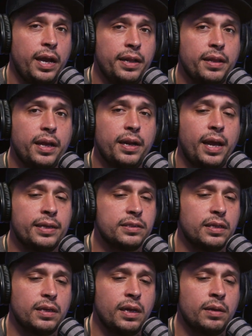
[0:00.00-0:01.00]
And then
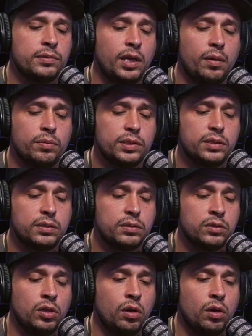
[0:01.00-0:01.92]
as I was,